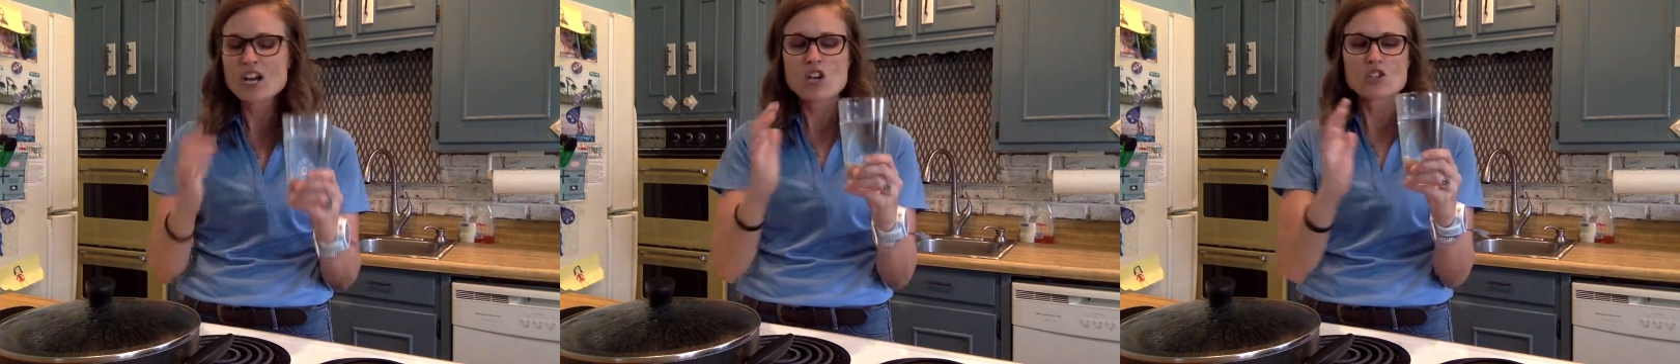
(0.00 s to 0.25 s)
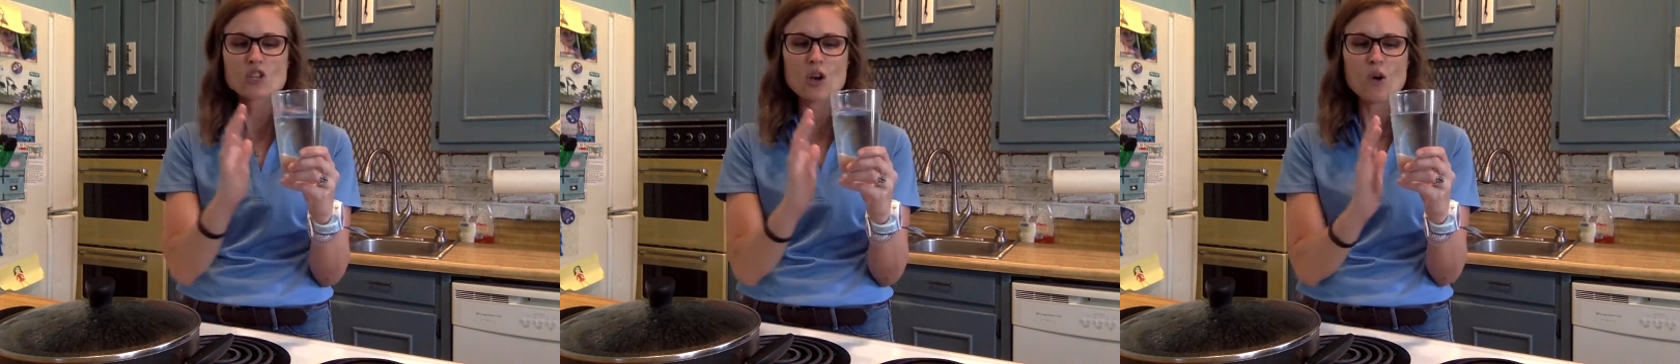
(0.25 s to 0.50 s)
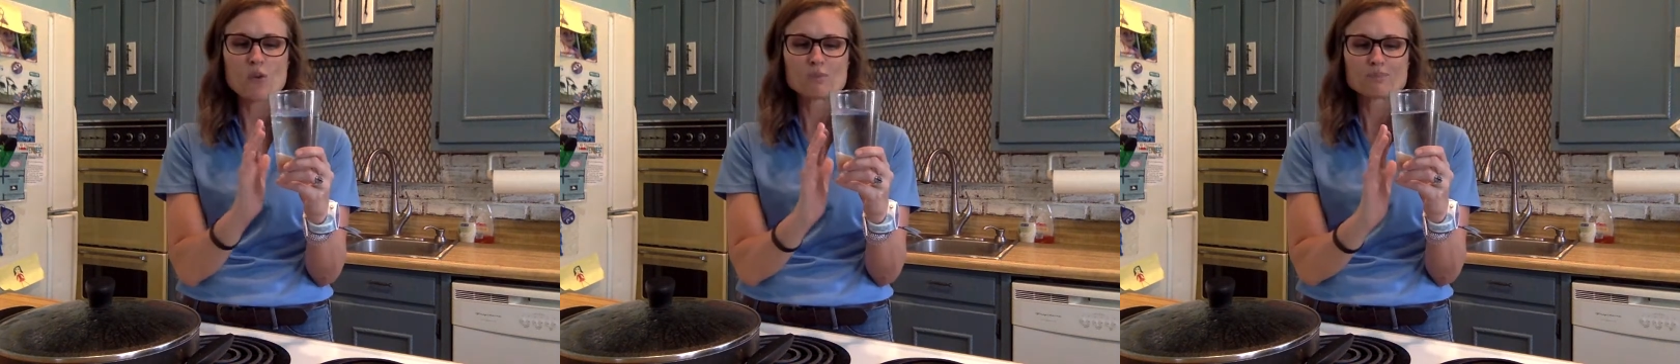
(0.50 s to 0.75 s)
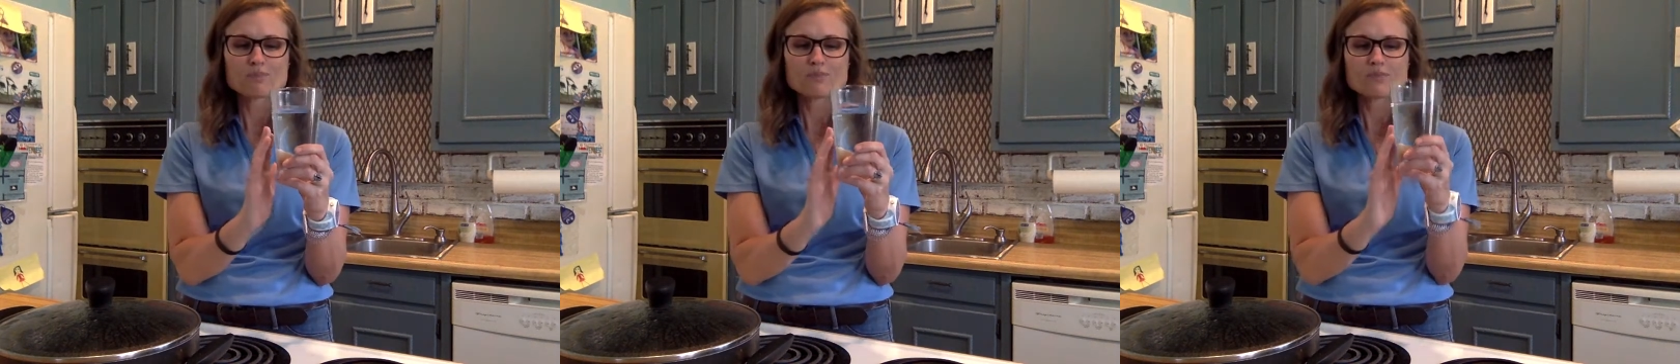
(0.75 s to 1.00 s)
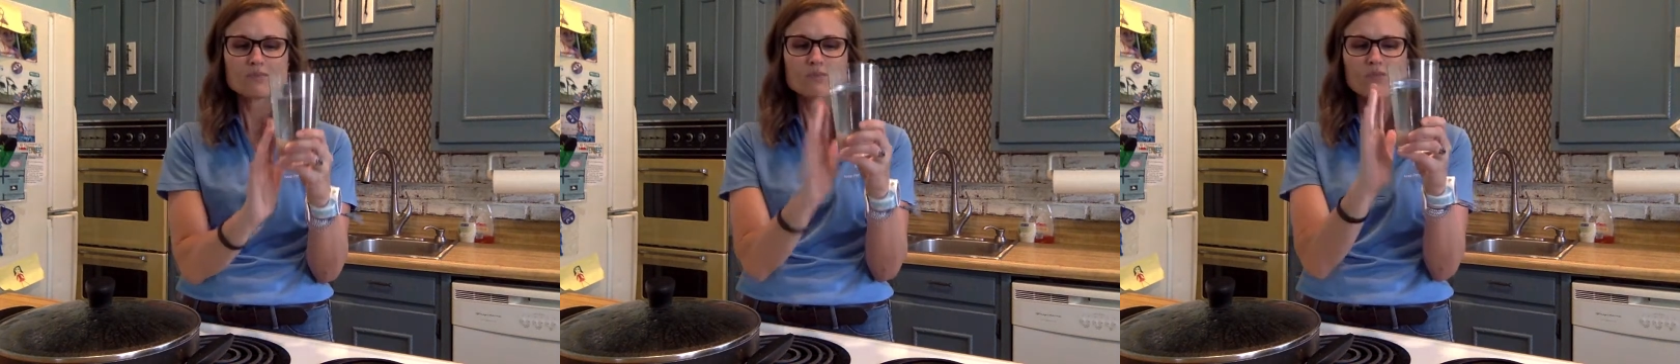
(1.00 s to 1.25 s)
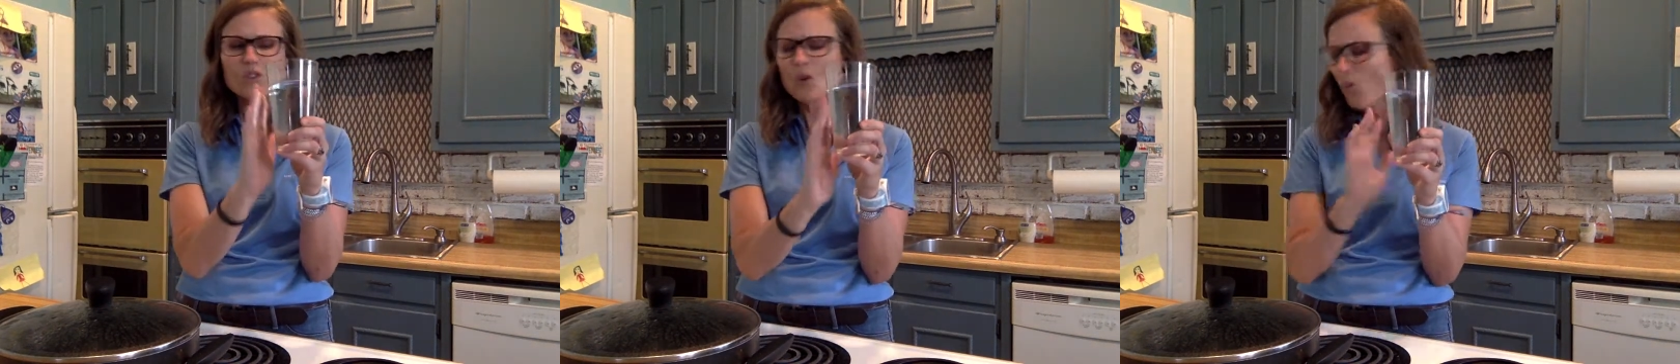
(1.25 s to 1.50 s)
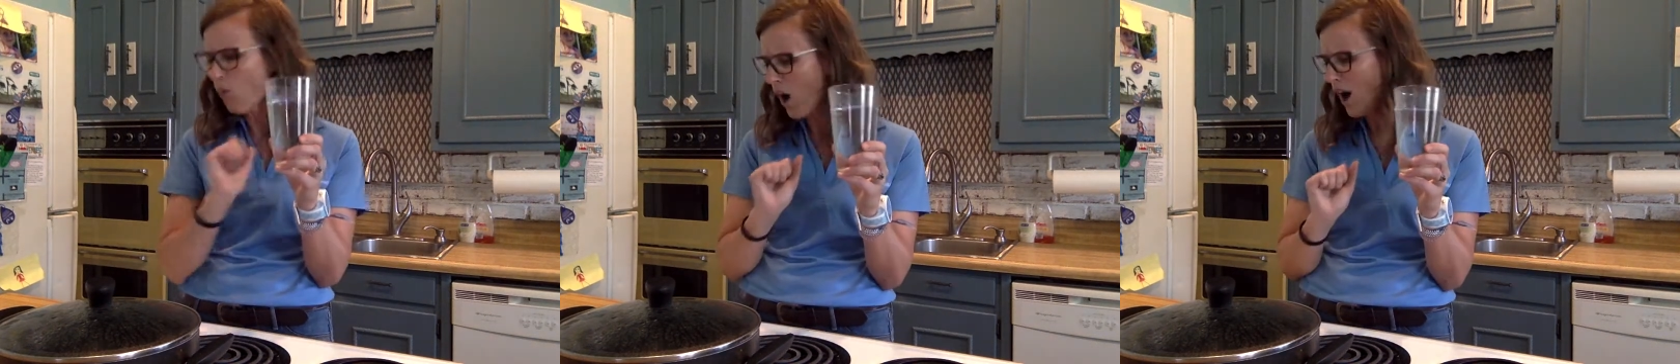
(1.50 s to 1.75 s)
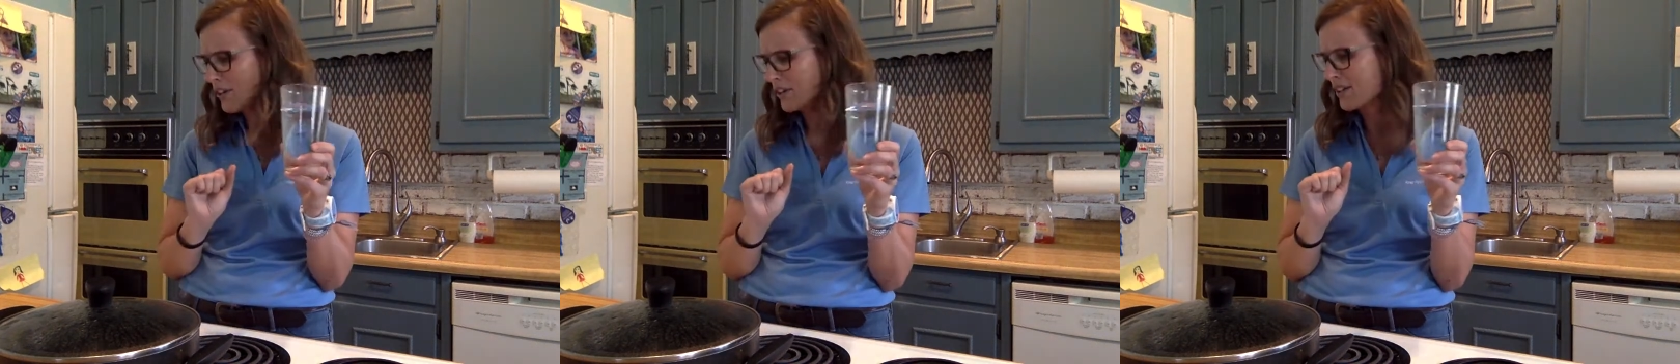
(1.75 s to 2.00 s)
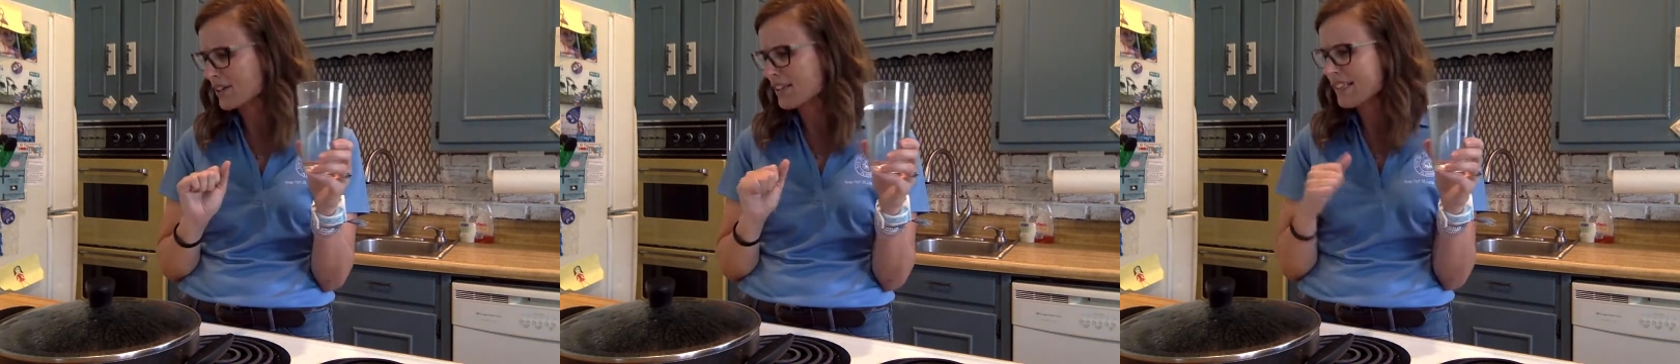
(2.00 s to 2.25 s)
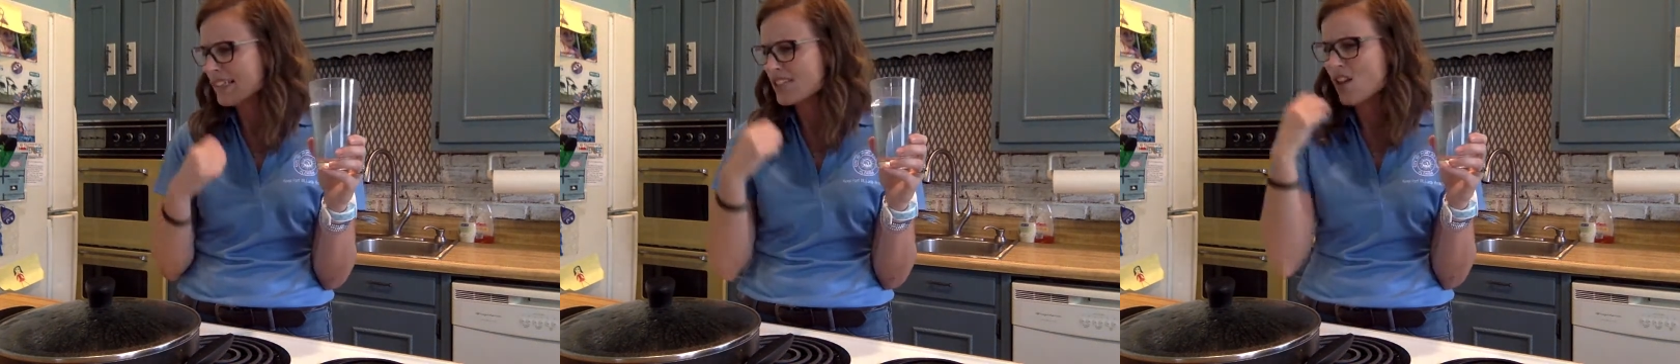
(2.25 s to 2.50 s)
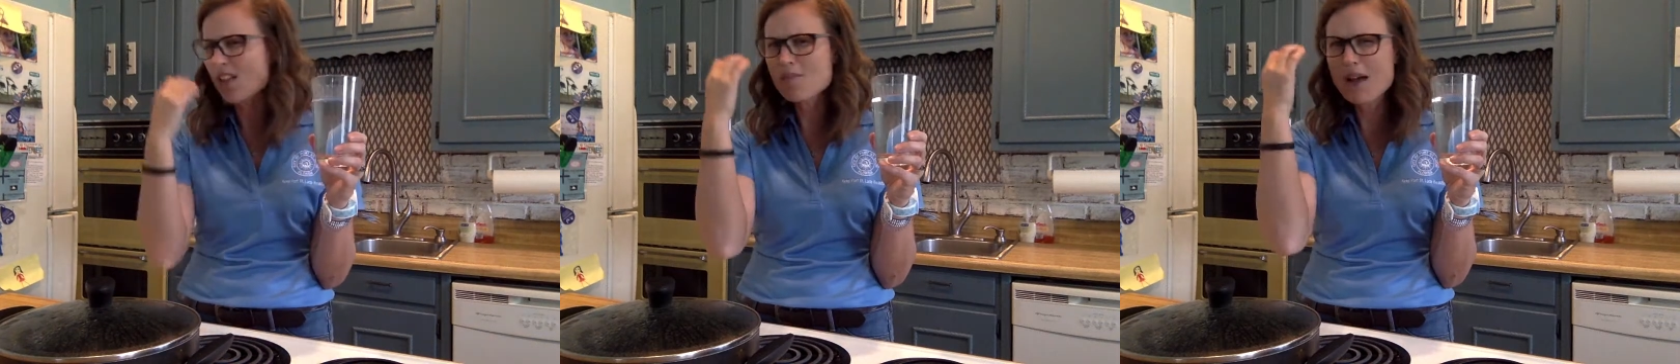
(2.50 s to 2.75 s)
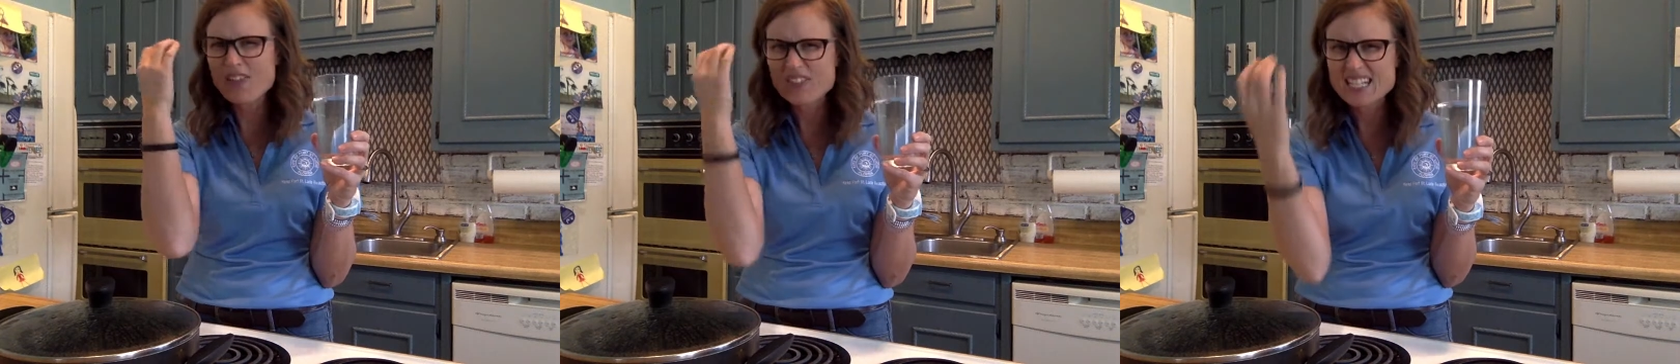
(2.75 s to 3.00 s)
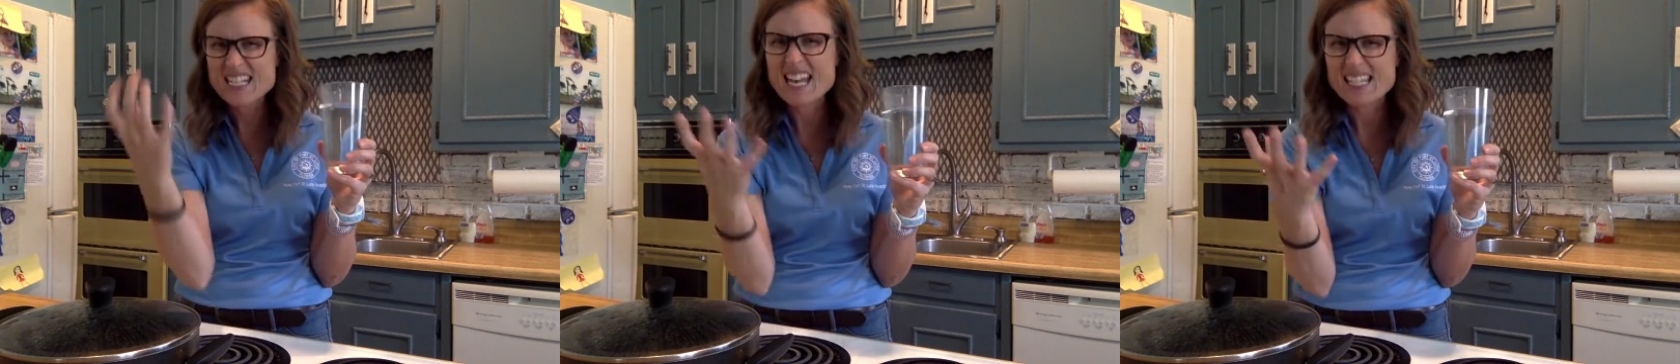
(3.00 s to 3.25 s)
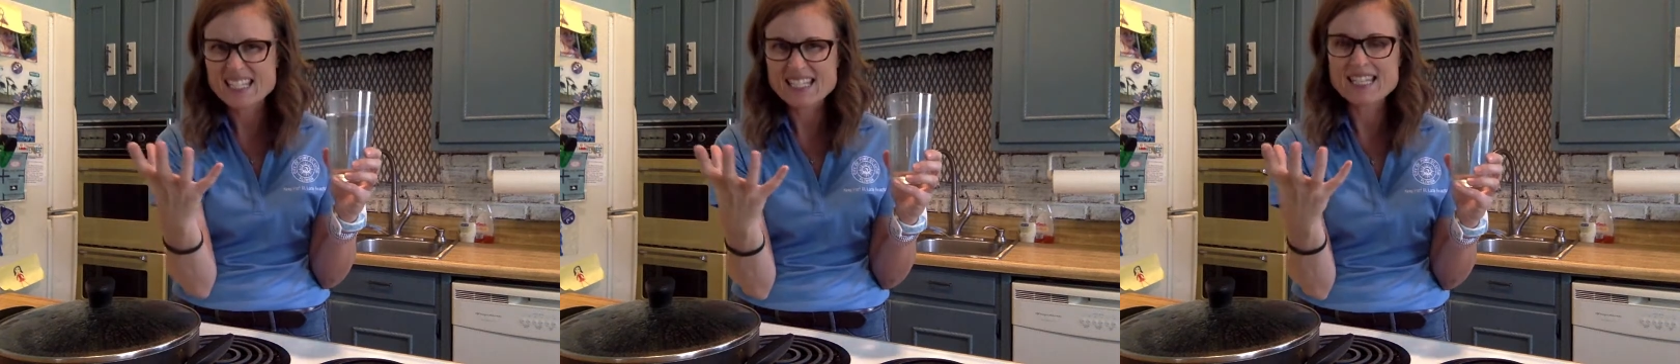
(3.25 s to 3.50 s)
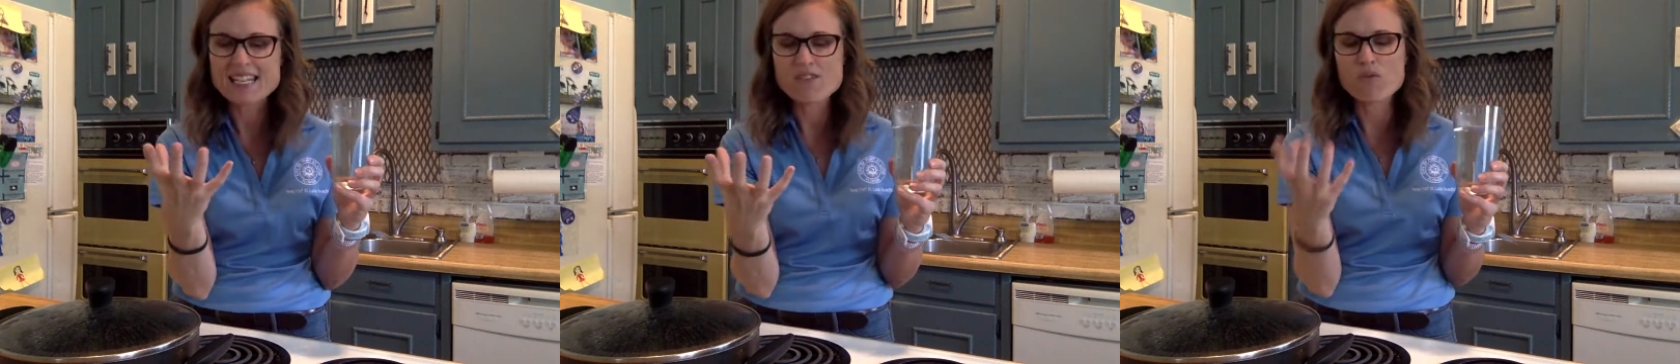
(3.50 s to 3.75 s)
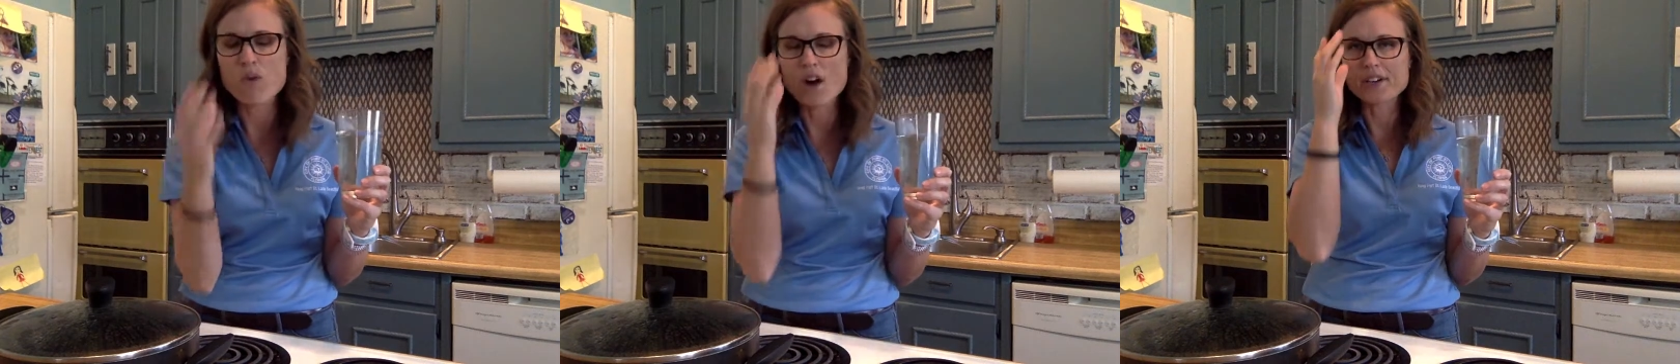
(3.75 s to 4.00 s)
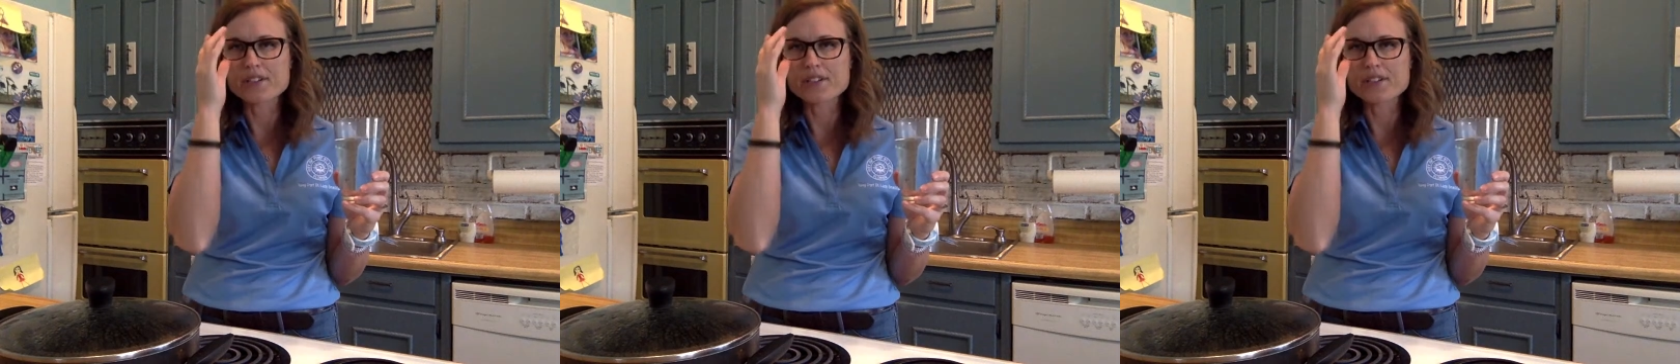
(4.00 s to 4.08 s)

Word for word: So water, it's all about the density of water.